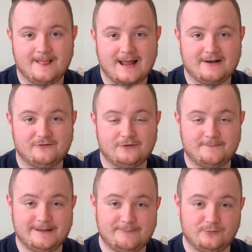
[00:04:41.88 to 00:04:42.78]
And so the
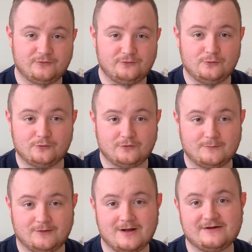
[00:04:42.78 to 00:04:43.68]
people saw
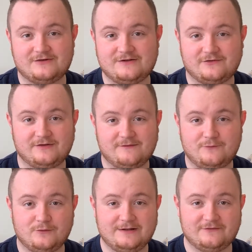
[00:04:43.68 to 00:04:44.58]
someone like Jesus and they
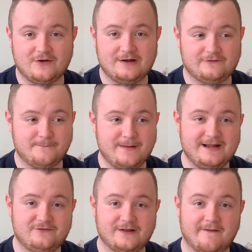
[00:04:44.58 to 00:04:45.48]
thought, this guy is
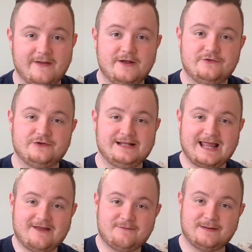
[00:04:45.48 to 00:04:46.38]
amazing. So they
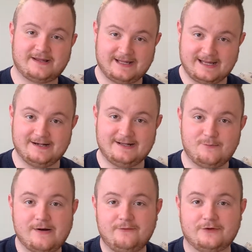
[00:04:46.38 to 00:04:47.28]
gave him a kingly
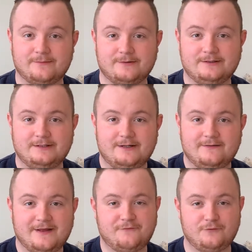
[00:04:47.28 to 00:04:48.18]
welcome.
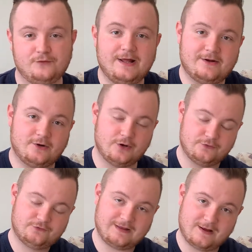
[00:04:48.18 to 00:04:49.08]
They threw their
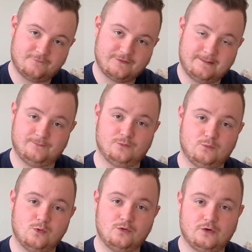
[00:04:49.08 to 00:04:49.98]
cloaks down for him to
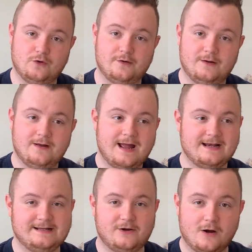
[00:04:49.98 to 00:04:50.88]
walk on, and
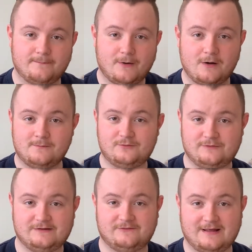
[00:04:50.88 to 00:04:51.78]
they cut palm
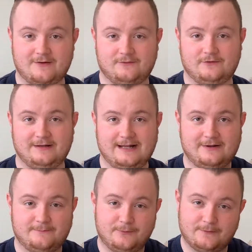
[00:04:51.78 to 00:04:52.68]
trees down so that they
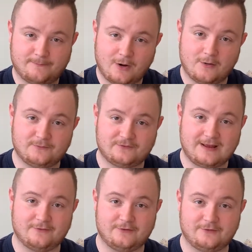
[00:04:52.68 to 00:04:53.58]
could put the palms
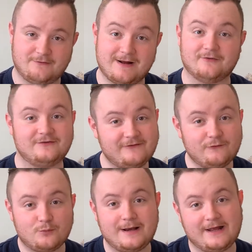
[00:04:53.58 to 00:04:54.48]
down on the ground. So this
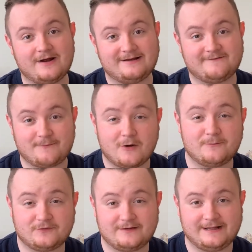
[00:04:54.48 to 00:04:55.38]
is where the idea of Palm
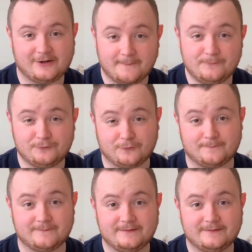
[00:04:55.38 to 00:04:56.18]
Sunday comes from.